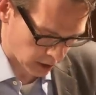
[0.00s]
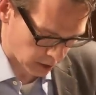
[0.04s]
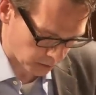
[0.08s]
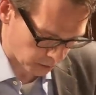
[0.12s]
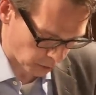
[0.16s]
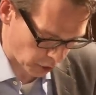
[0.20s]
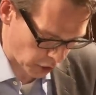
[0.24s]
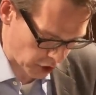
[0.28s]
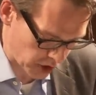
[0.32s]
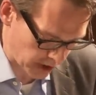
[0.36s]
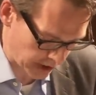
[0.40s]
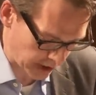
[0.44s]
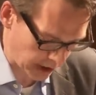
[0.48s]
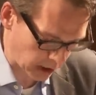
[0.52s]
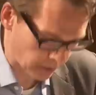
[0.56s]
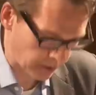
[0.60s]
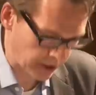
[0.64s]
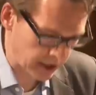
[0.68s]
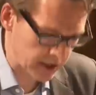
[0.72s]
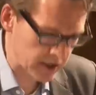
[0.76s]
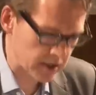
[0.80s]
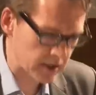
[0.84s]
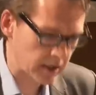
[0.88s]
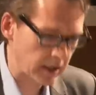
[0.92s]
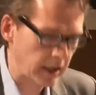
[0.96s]
Bruce Keogh, in
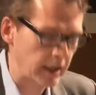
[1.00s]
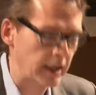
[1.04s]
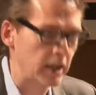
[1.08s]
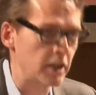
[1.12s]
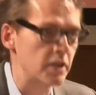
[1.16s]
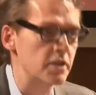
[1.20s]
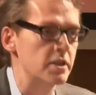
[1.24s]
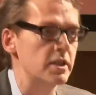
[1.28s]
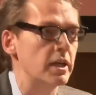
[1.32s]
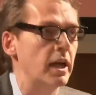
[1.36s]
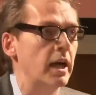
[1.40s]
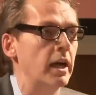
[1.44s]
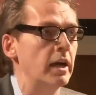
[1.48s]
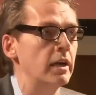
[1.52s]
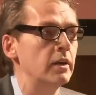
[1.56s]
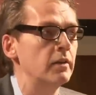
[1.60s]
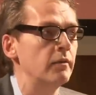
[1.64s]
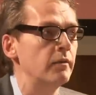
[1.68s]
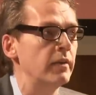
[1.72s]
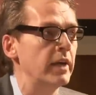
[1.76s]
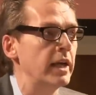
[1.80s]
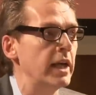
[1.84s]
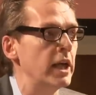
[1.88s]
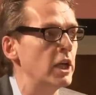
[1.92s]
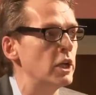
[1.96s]
his
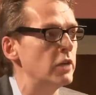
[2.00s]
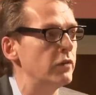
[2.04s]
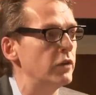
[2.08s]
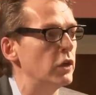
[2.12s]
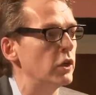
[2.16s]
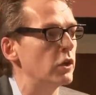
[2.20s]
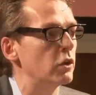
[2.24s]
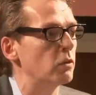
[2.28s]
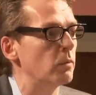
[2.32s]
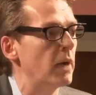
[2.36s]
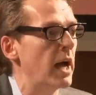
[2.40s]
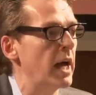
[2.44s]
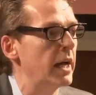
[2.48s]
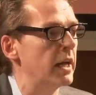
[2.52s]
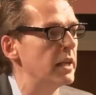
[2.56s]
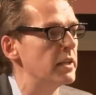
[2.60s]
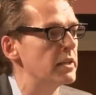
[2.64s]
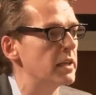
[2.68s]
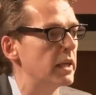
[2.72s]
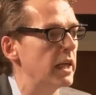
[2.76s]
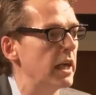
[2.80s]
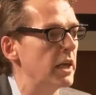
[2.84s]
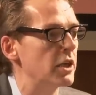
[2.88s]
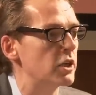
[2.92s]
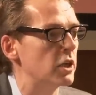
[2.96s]
interview that ran in
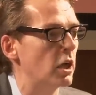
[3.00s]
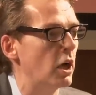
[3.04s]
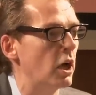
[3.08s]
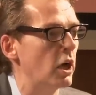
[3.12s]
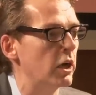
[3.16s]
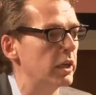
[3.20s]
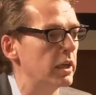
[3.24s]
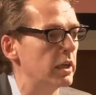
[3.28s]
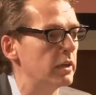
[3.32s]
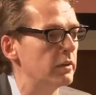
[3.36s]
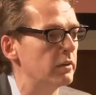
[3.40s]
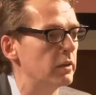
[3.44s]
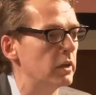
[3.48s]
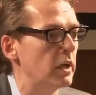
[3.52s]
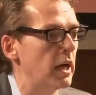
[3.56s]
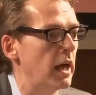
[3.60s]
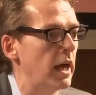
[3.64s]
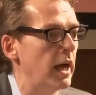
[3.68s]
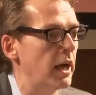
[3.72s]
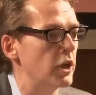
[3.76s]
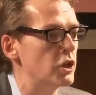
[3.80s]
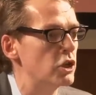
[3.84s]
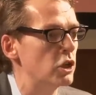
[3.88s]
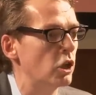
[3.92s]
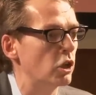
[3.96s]
today's Guardian,
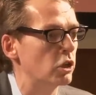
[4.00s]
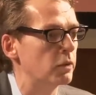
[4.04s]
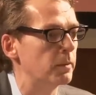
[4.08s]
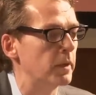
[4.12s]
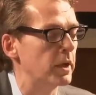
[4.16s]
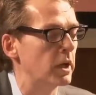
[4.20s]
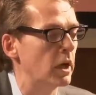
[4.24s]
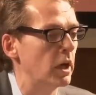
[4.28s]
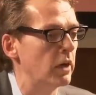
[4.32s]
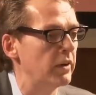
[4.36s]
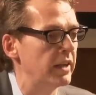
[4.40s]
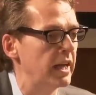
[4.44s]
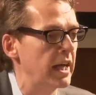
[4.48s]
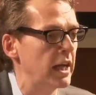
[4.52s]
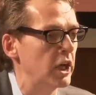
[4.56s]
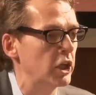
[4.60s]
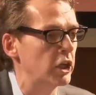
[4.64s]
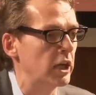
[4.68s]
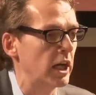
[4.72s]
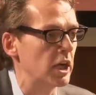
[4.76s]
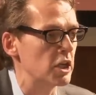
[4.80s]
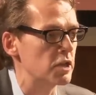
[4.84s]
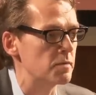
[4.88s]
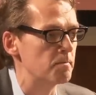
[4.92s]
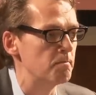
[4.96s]
talked about how the
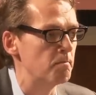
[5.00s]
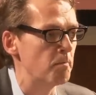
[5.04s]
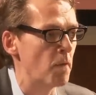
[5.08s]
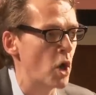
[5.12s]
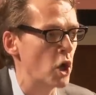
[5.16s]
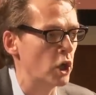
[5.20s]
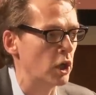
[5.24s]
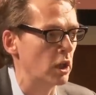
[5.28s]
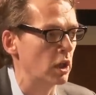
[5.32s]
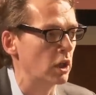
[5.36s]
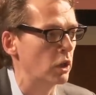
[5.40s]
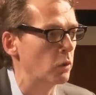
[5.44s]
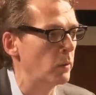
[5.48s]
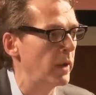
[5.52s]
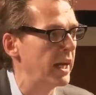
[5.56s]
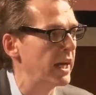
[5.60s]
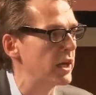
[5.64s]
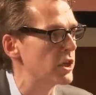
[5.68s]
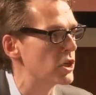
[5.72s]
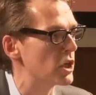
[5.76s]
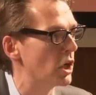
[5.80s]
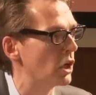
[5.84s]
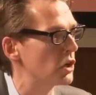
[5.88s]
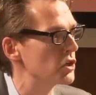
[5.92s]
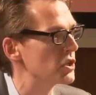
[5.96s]
NHS model, the way it
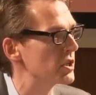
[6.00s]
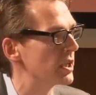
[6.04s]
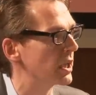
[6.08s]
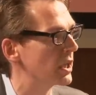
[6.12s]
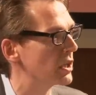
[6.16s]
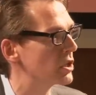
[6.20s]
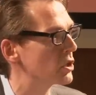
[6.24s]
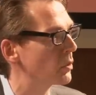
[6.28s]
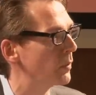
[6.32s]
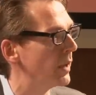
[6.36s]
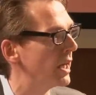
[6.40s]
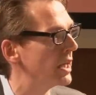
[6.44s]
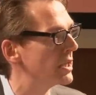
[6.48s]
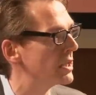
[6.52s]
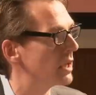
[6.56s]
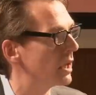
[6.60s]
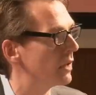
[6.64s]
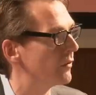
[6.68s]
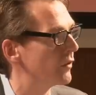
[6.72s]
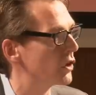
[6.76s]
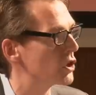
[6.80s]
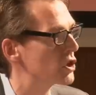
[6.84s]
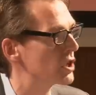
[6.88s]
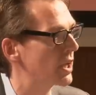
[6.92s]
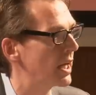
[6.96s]
does things, the way it
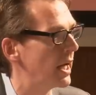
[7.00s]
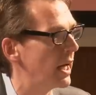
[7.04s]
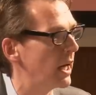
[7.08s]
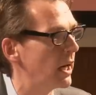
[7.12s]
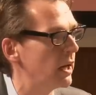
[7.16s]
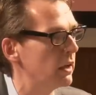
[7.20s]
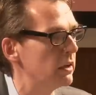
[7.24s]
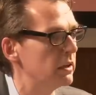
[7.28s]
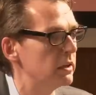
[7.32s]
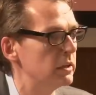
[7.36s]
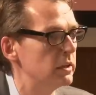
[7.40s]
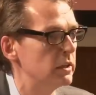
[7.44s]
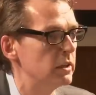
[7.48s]
delivers care,